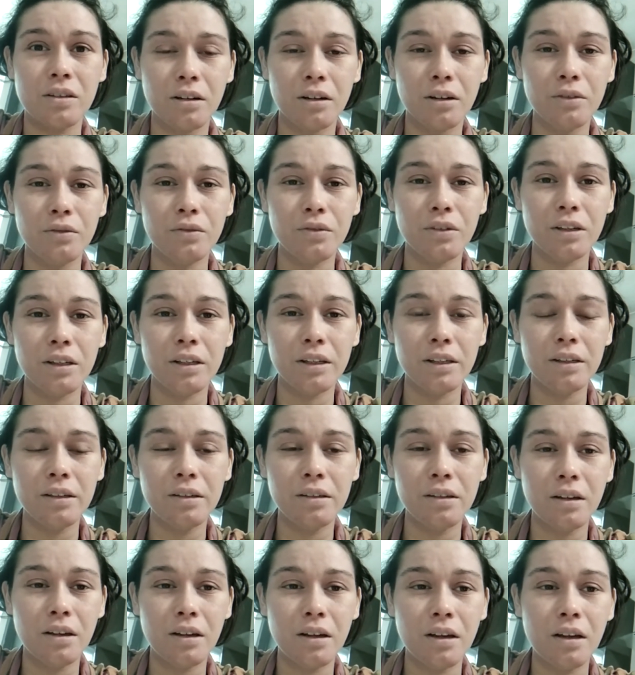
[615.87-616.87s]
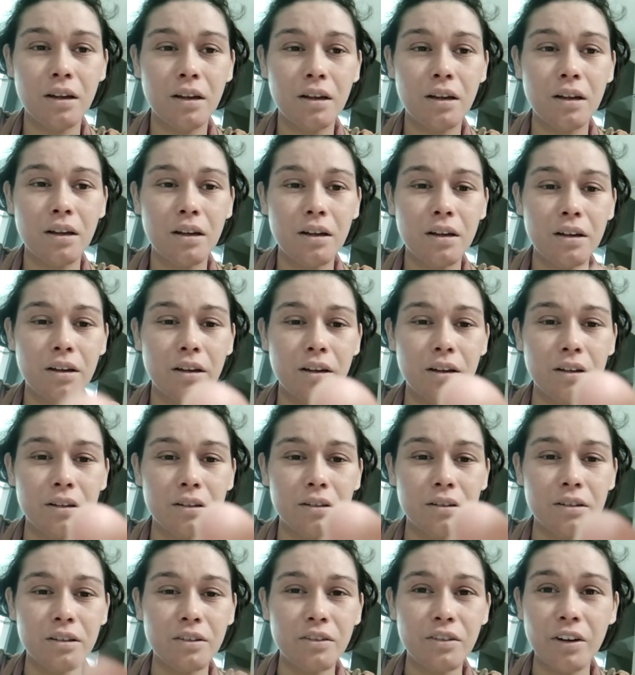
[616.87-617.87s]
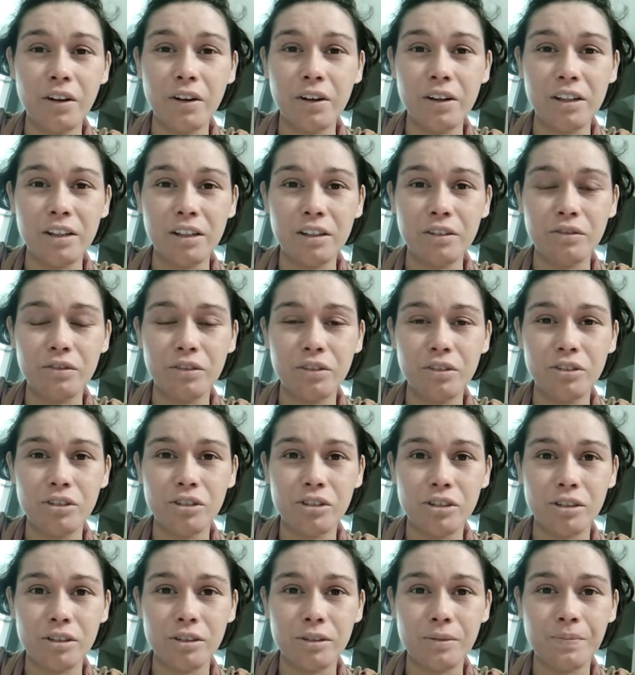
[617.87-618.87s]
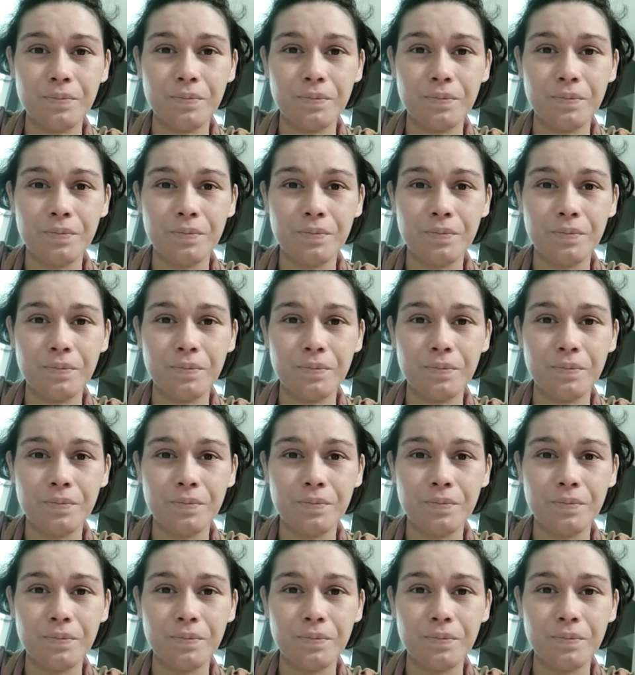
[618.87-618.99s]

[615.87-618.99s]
Hopefully, in the very near future,